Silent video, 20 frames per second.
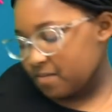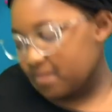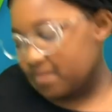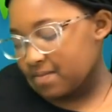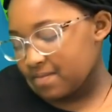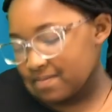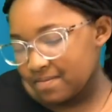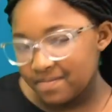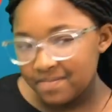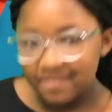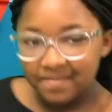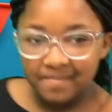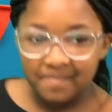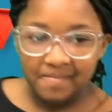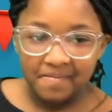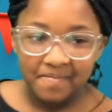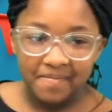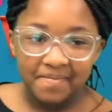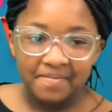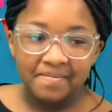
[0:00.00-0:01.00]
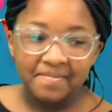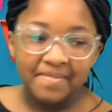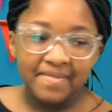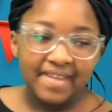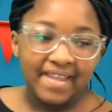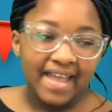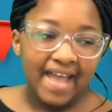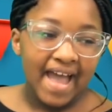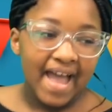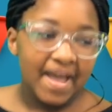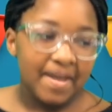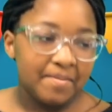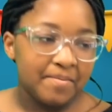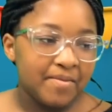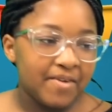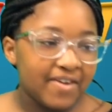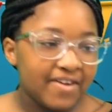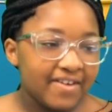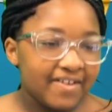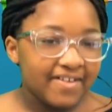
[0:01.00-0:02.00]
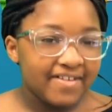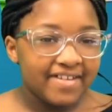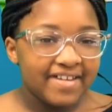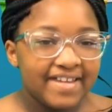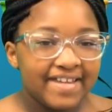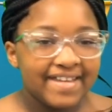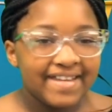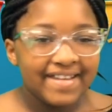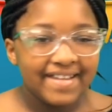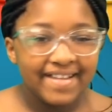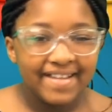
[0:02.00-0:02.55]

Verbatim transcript: tell everybody your name. I'm Brooklyn.